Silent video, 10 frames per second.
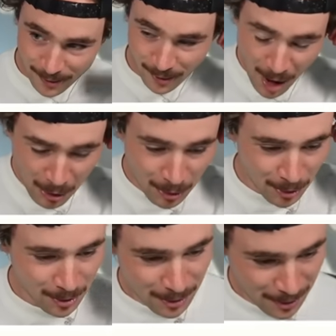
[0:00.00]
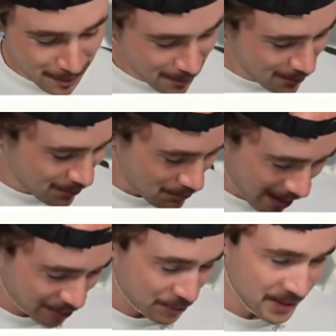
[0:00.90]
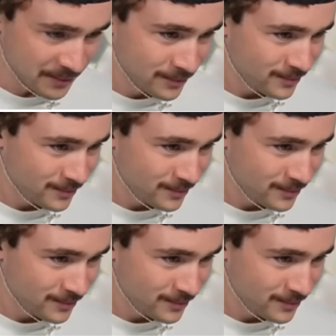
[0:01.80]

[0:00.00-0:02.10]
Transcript: Woo! My queen.